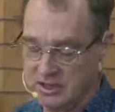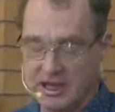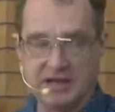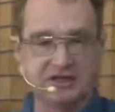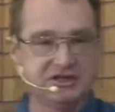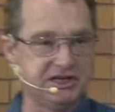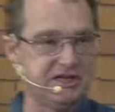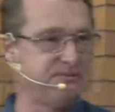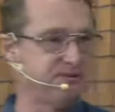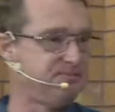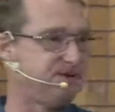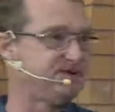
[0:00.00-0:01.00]
A
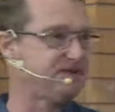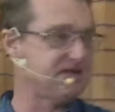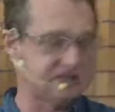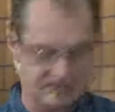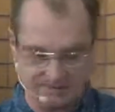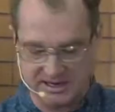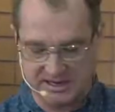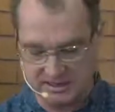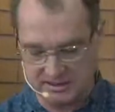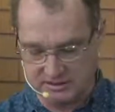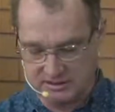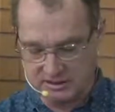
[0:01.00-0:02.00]
demon-possessed
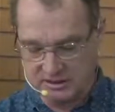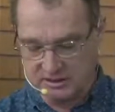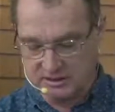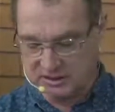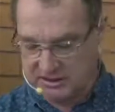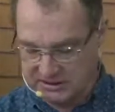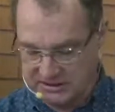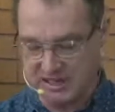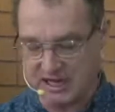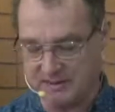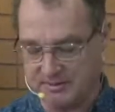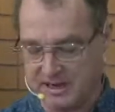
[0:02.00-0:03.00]
man gets
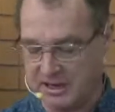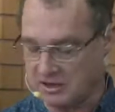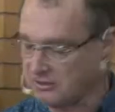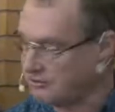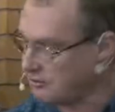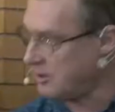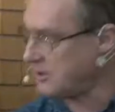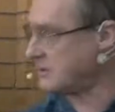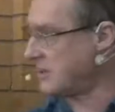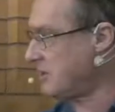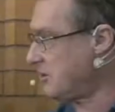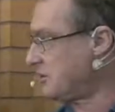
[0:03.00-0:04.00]
up and cries
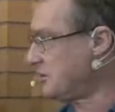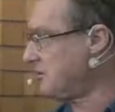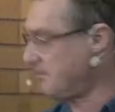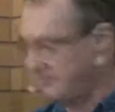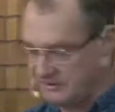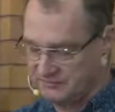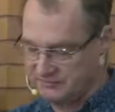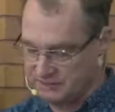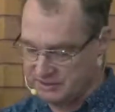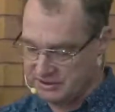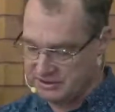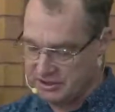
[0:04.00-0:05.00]
out at the top of his
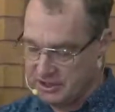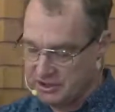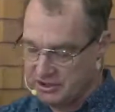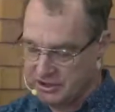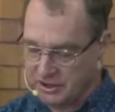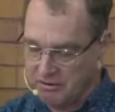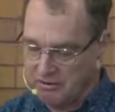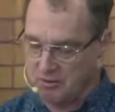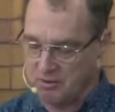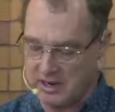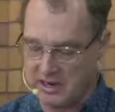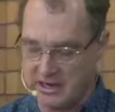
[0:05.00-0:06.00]
voice, go
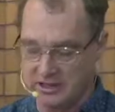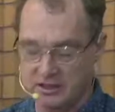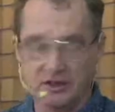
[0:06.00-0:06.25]
away,